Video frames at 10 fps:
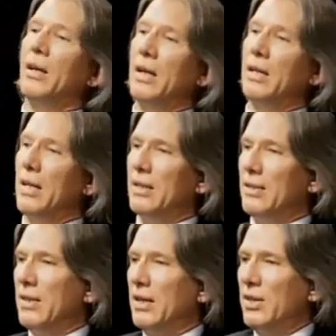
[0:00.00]
Right? And the
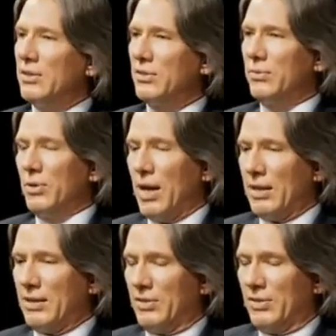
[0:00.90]
digestive
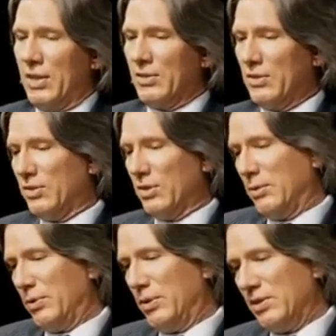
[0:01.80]
tract is
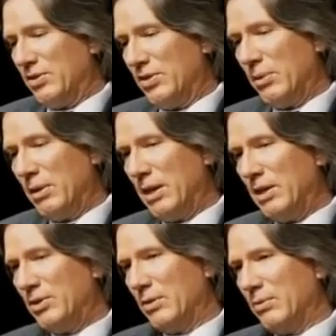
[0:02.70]
necessary for the
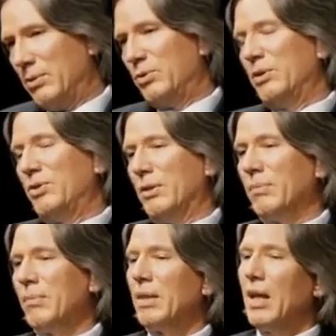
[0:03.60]
assimilation of nutrition.
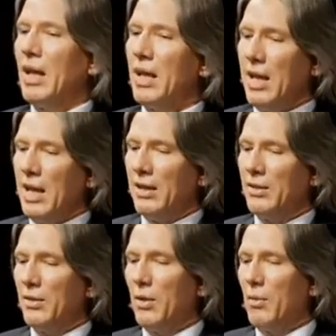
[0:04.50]

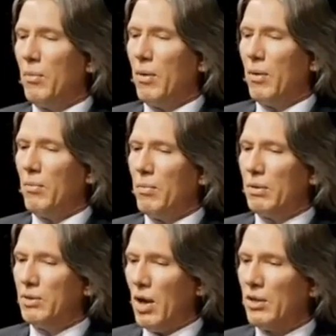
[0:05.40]
And
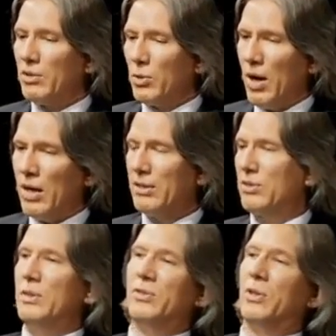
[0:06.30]
Dr.
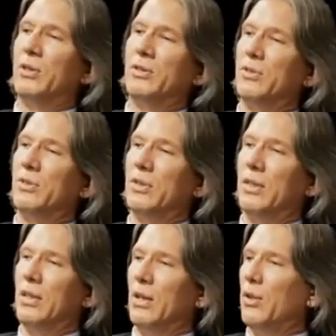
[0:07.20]
Wallach's research
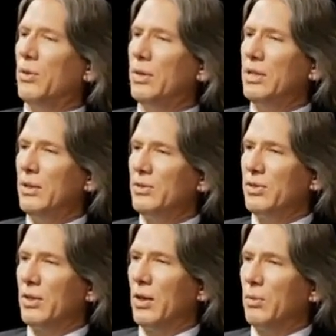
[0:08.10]
30
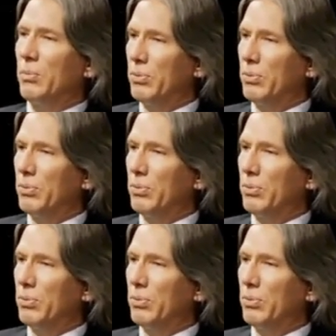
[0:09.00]
years ago